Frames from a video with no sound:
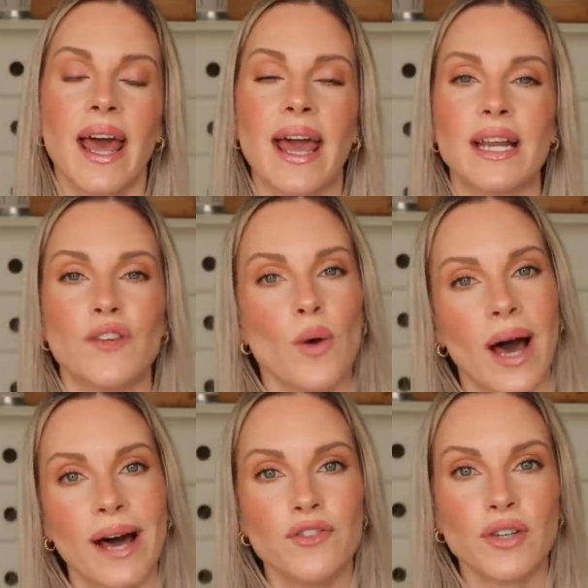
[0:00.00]
And if you
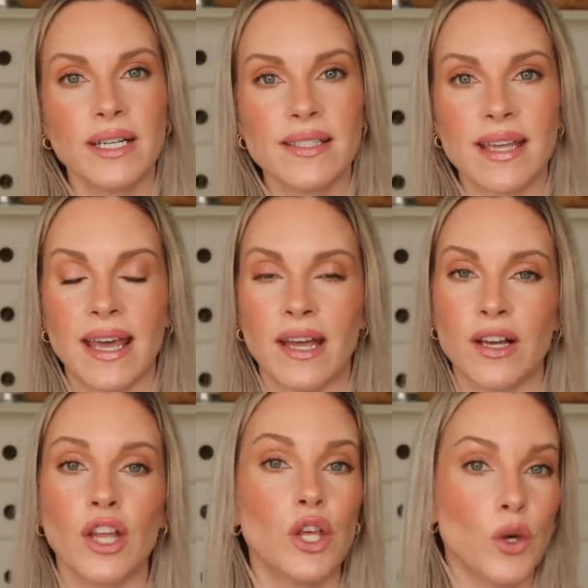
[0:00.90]
have dry skin,
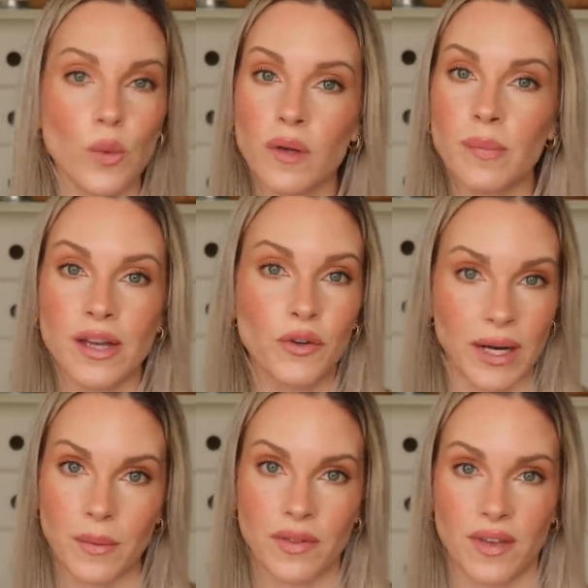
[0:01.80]
you will be
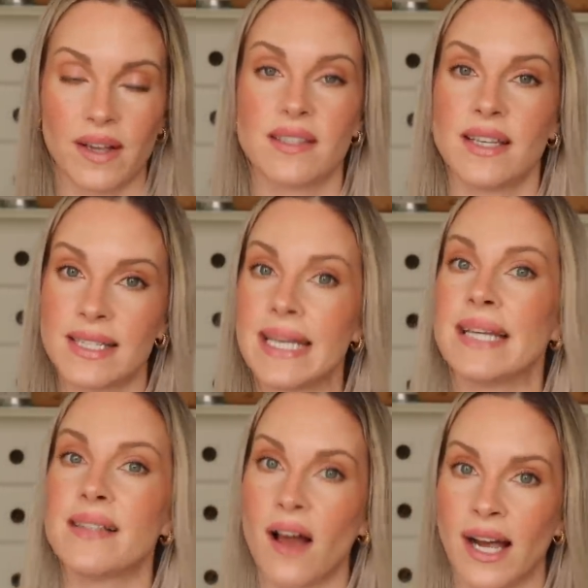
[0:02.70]
great with this. This
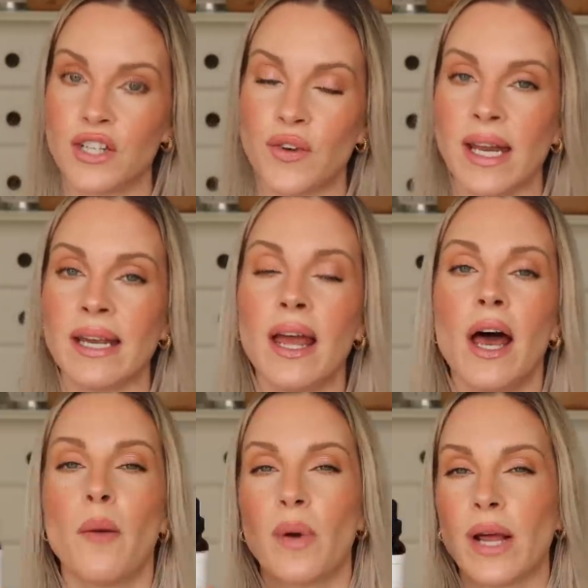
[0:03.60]
is hydrating,
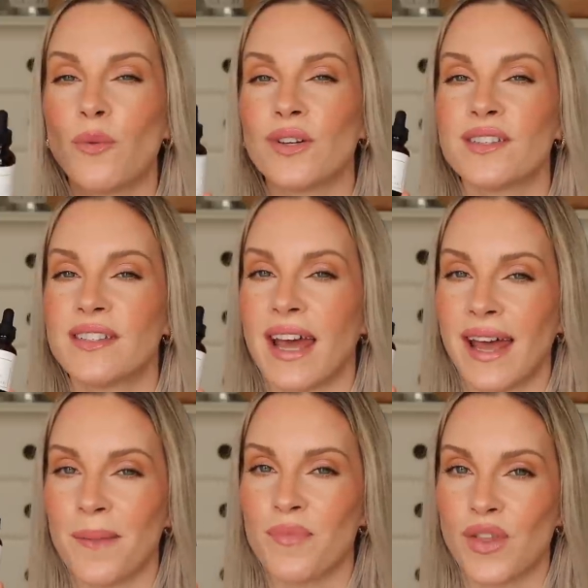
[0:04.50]
but I will
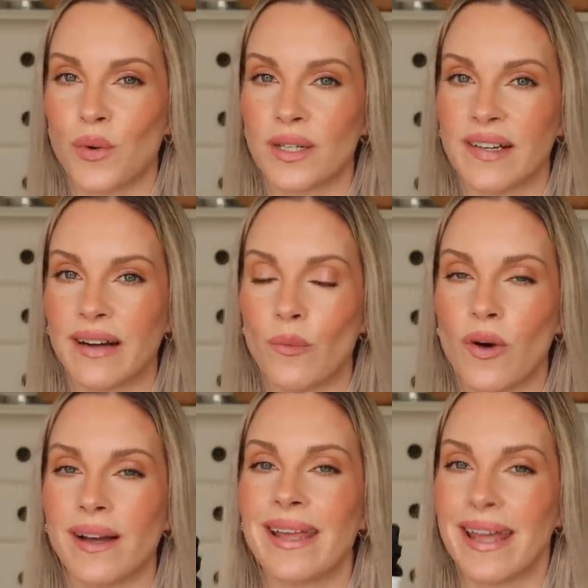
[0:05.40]
say the Ordinary
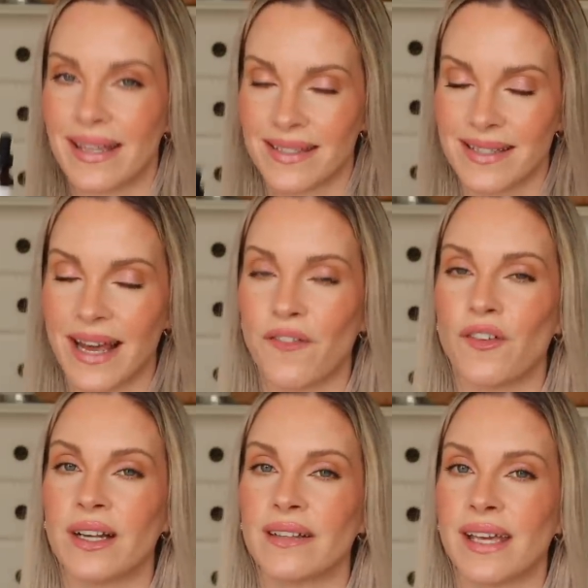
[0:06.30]
one is
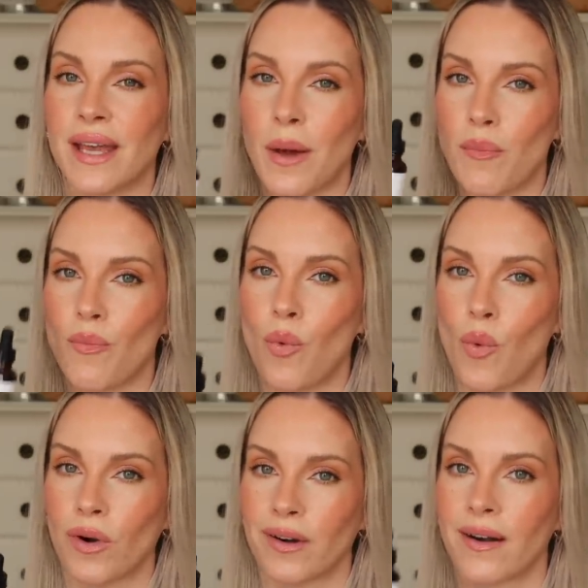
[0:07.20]
definitely
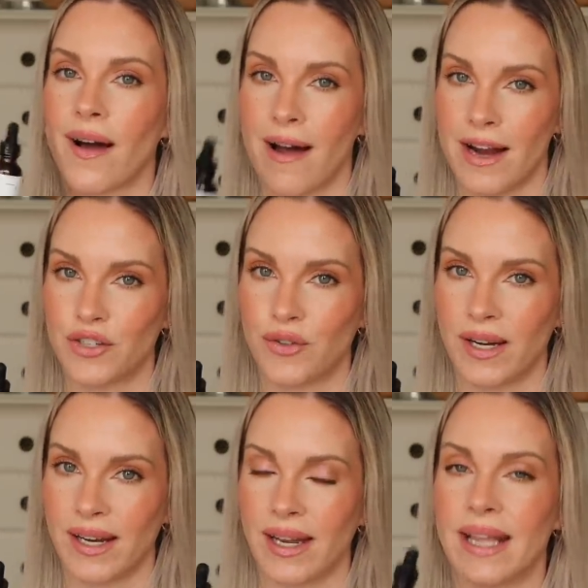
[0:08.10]
more
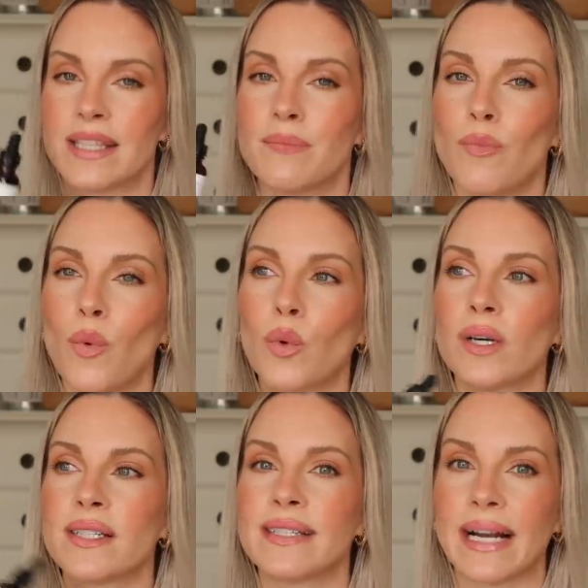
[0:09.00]
hydrating. It's more
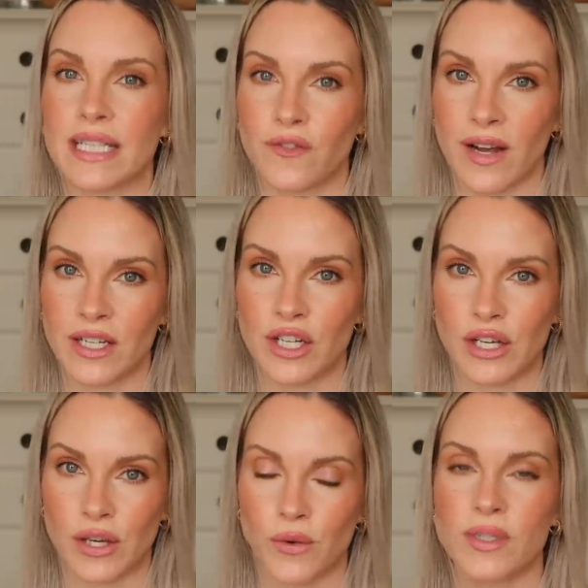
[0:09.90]
satisfying to
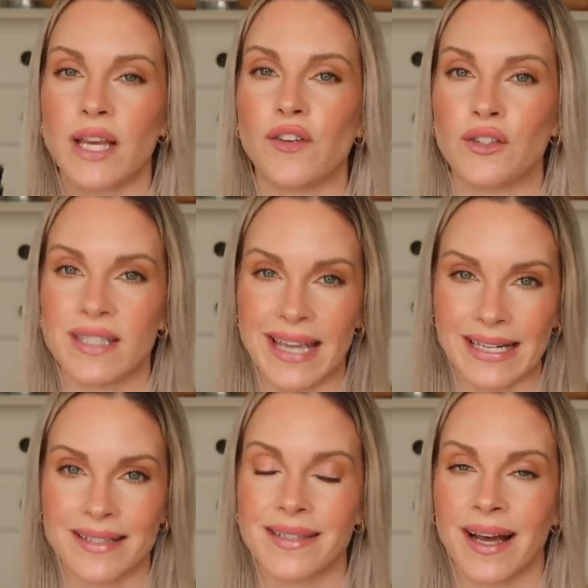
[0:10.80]
use if your skin
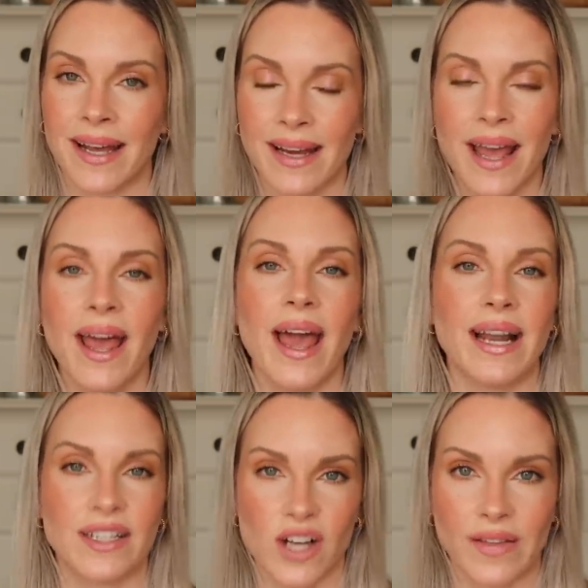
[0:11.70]
is tight and
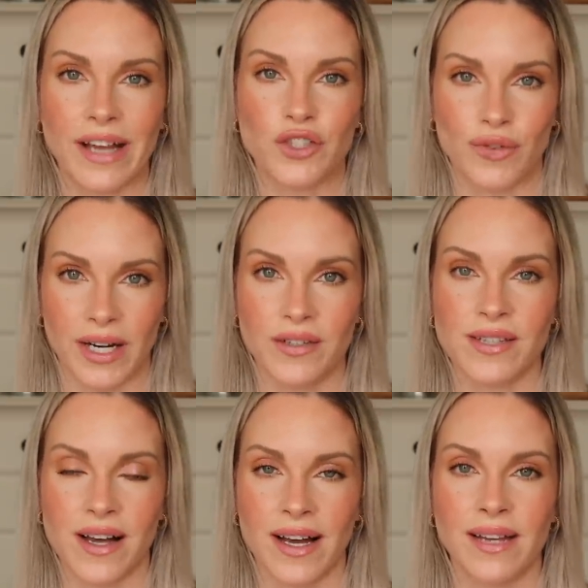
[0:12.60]
it's on that drier
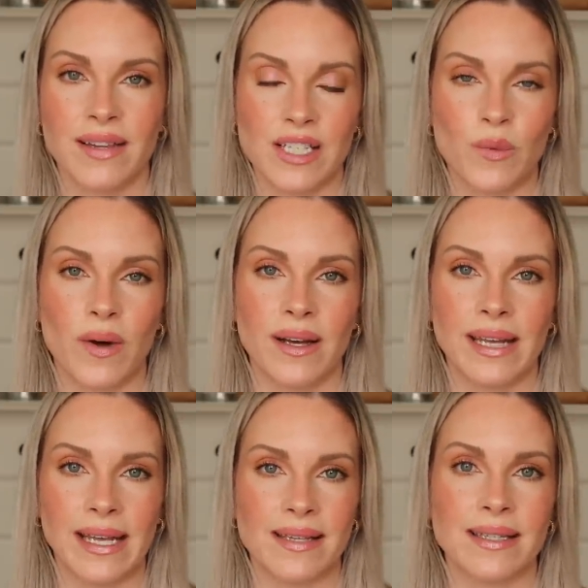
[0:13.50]
side. This one
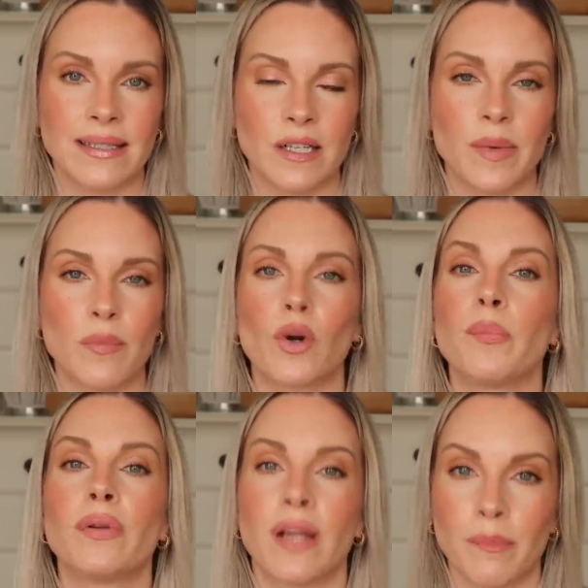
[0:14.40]
is a little bit more
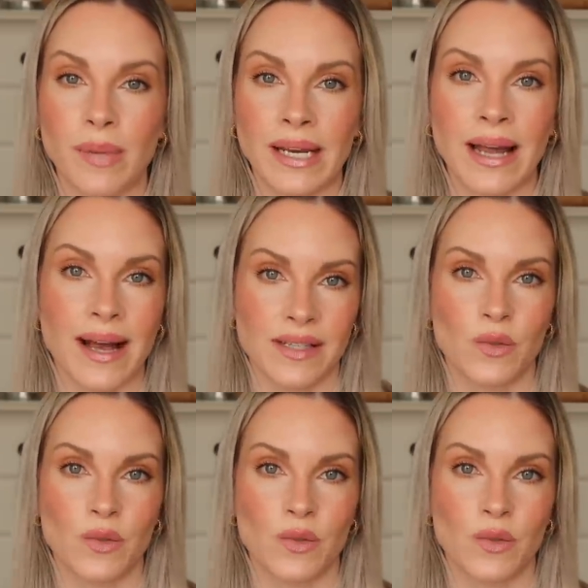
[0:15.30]
plumping as